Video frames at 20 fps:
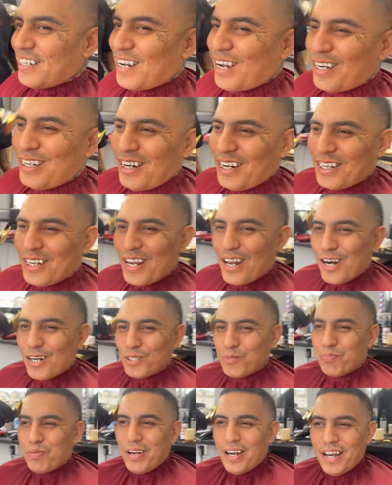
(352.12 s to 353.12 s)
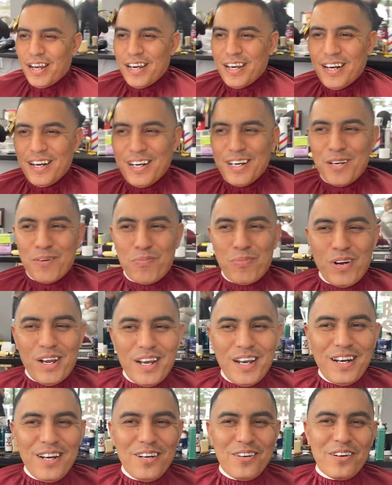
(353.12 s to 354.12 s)
Uh, y'all thought I was playing. I ain't
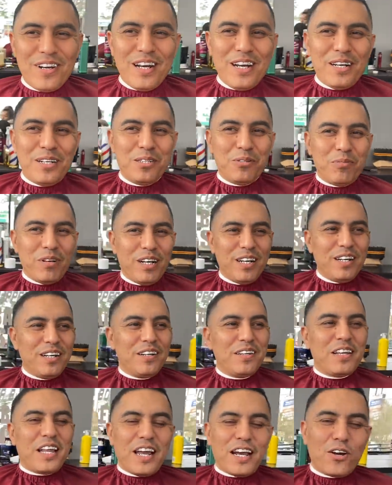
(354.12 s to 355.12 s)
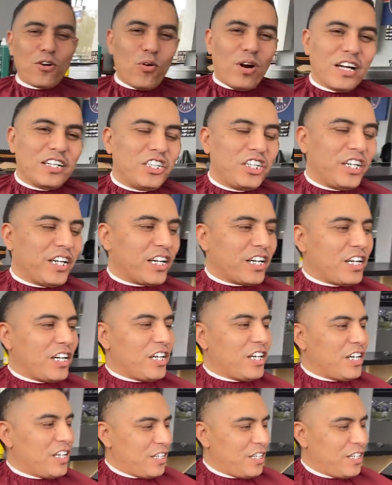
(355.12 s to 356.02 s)
playing no games, man. watch it, cut.